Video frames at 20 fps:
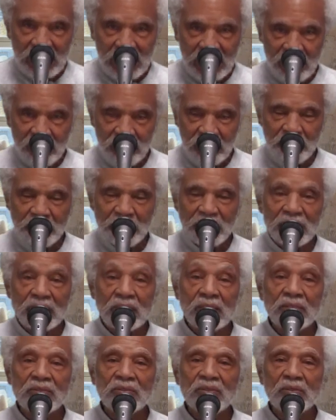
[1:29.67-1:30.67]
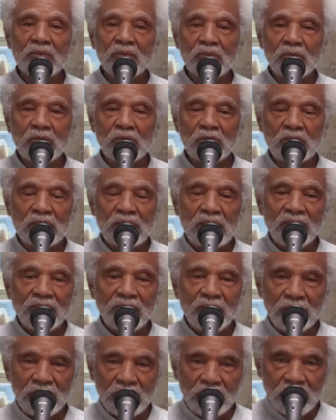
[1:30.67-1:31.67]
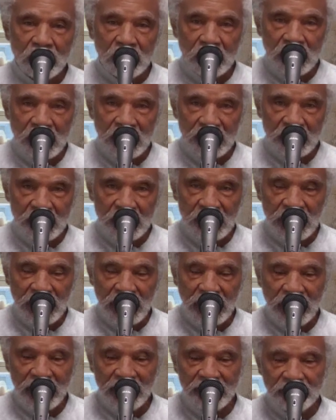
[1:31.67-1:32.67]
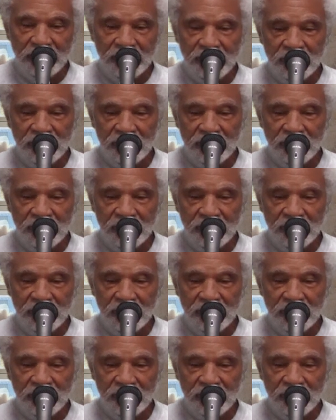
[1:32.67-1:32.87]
It would be good news for the Ku Klux Klan,